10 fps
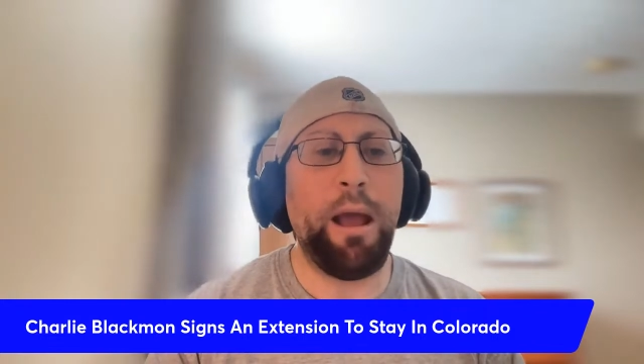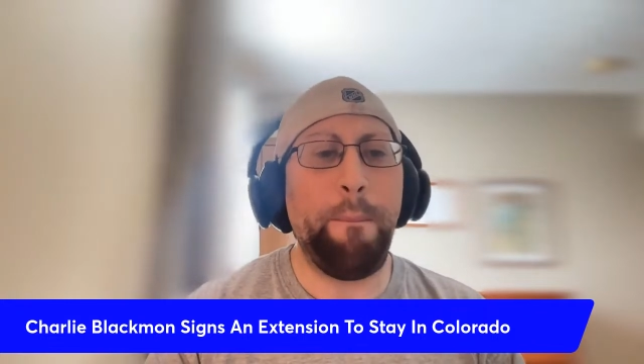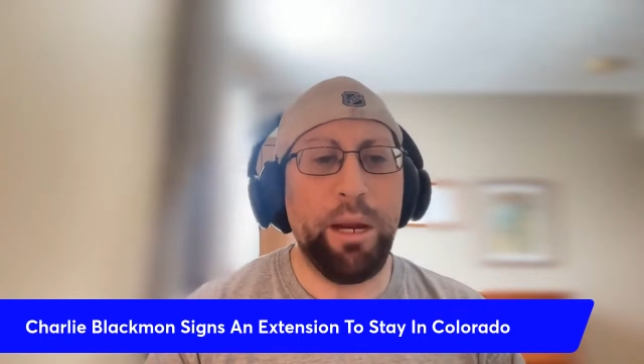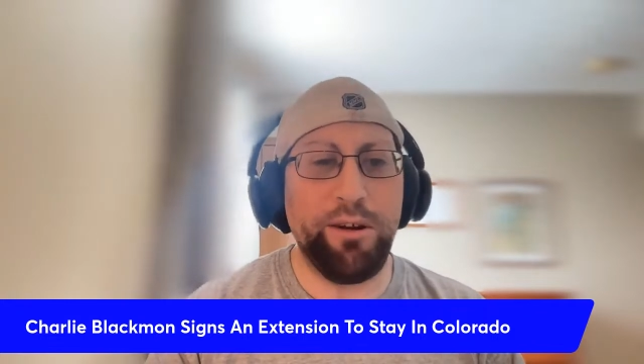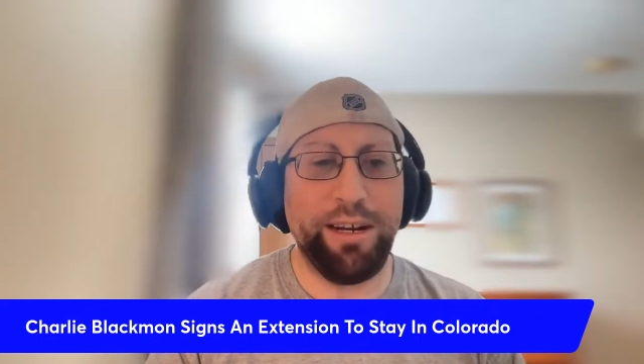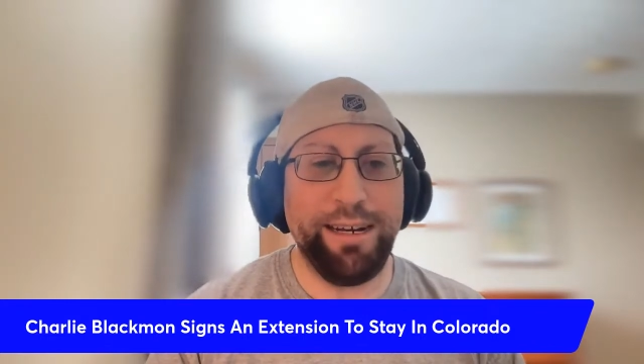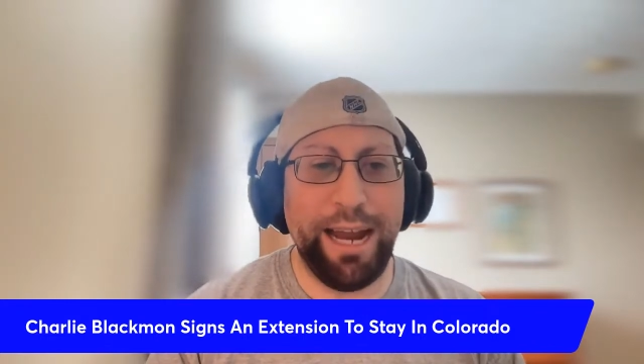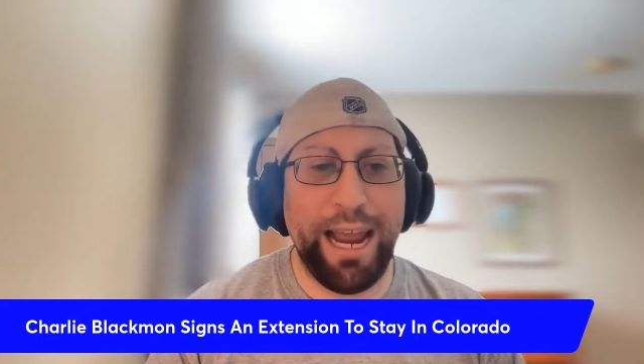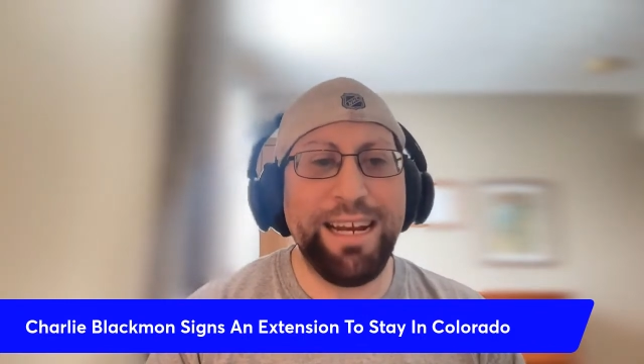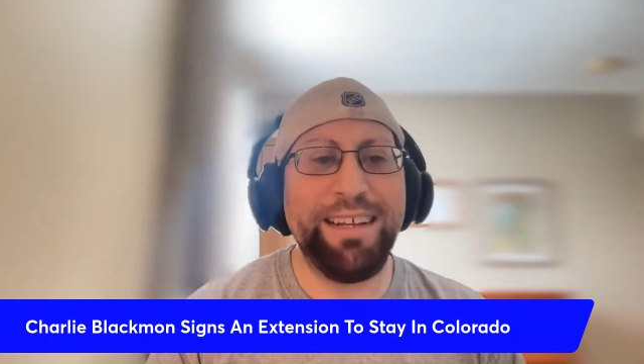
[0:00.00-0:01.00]
appeared in
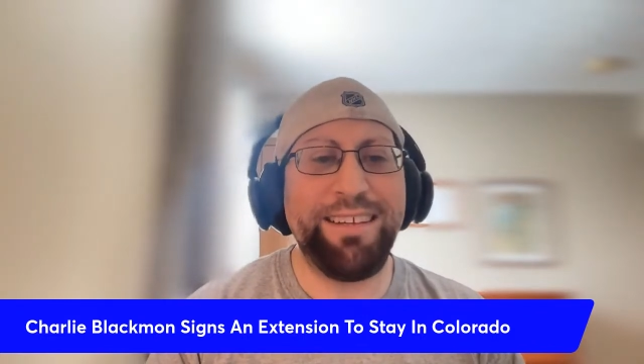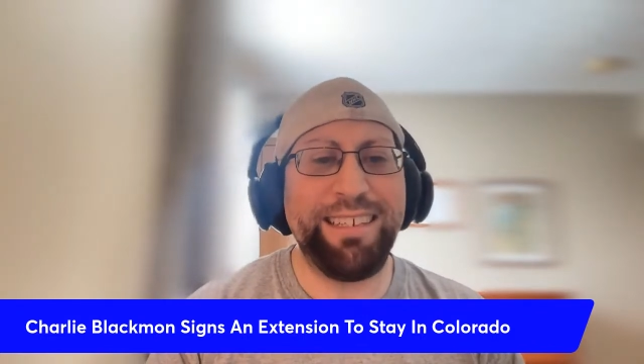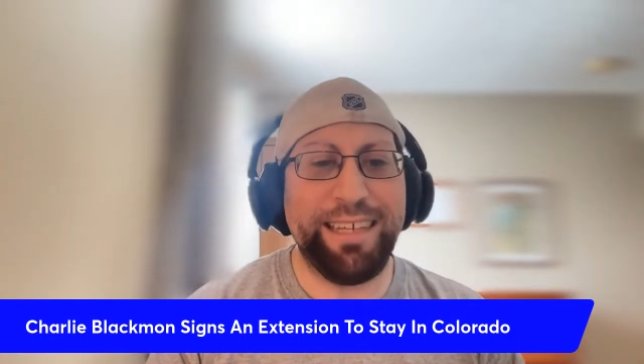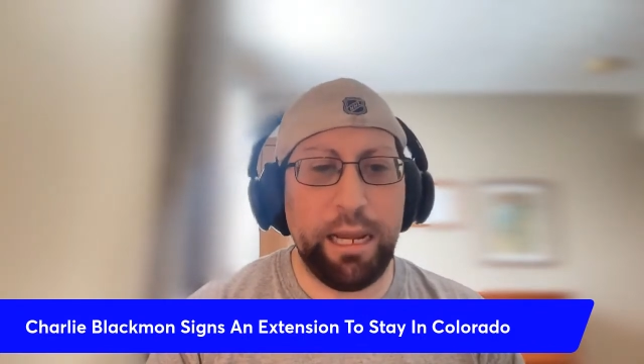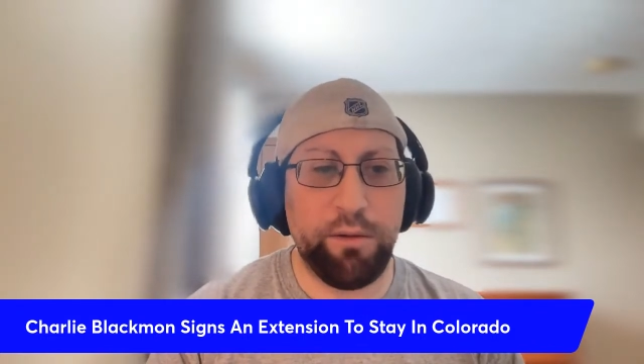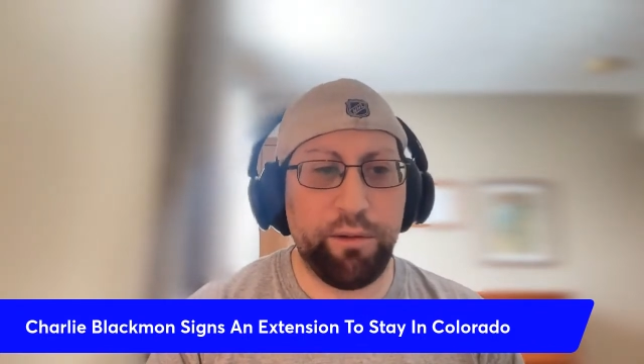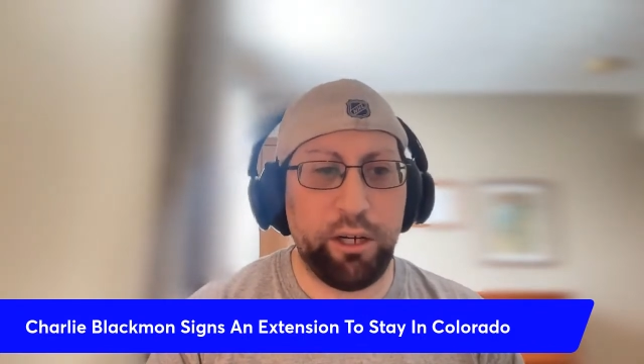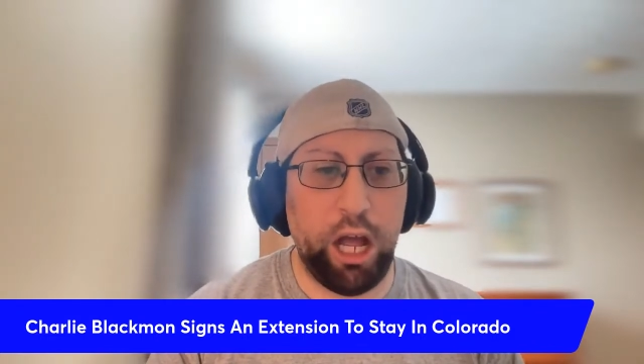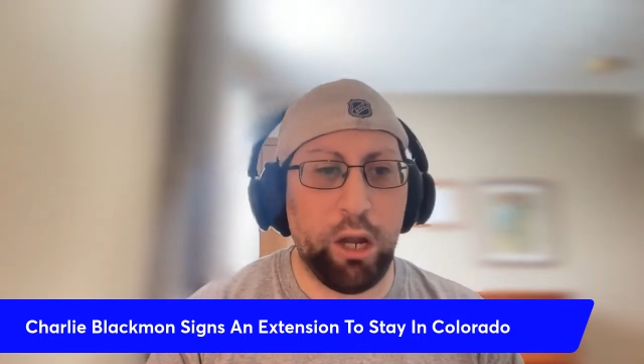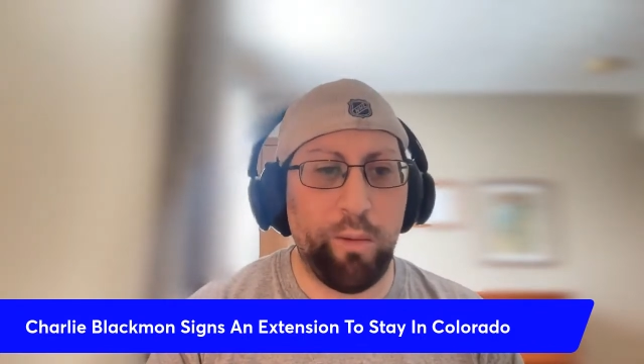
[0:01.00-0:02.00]
96 games for
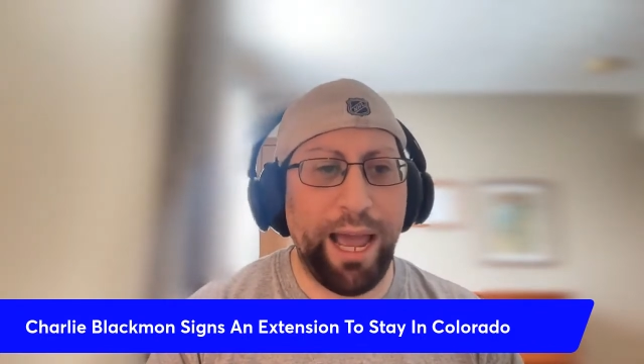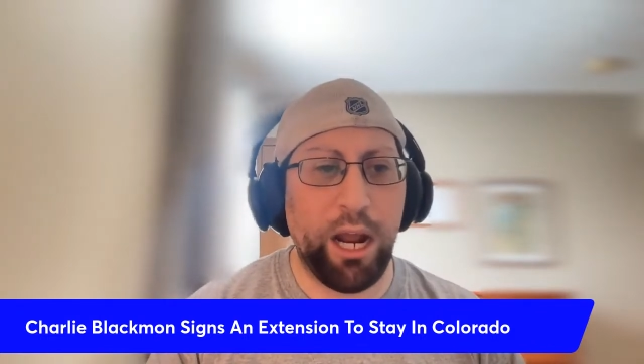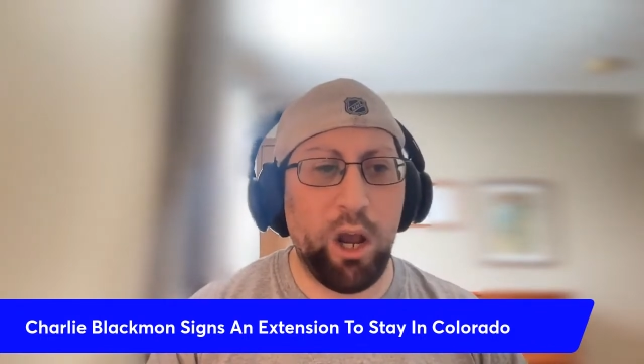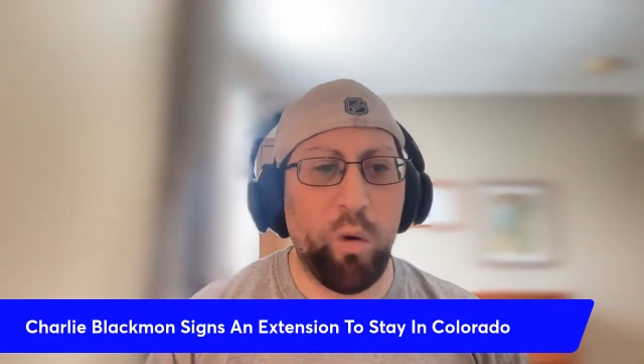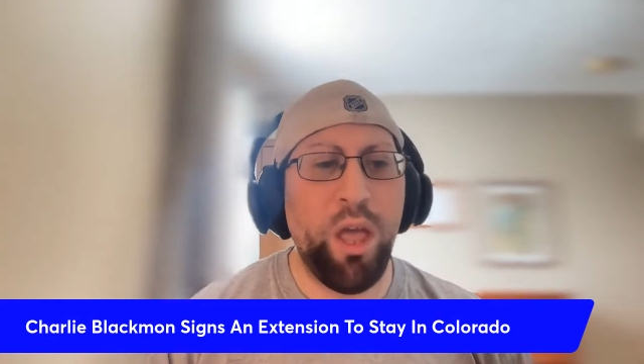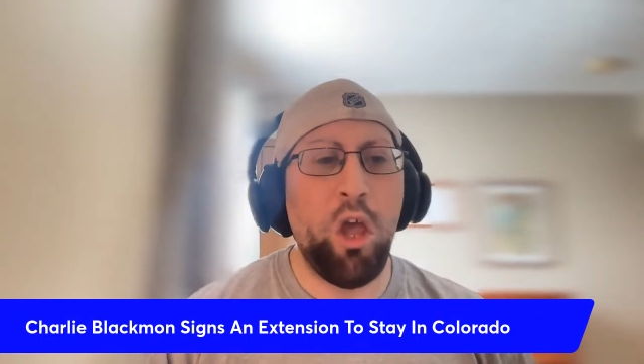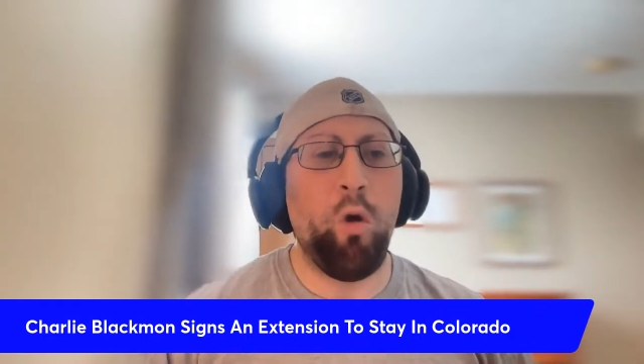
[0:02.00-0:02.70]
Colorado,